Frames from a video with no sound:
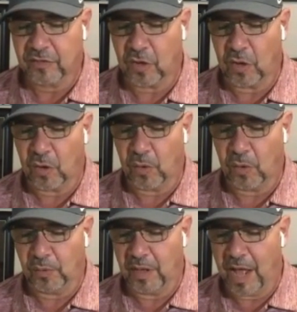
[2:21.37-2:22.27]
So
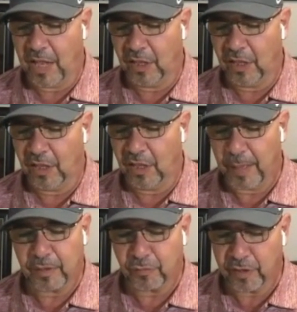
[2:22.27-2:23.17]
I look for
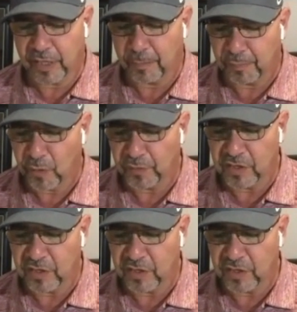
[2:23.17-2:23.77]
them to really improve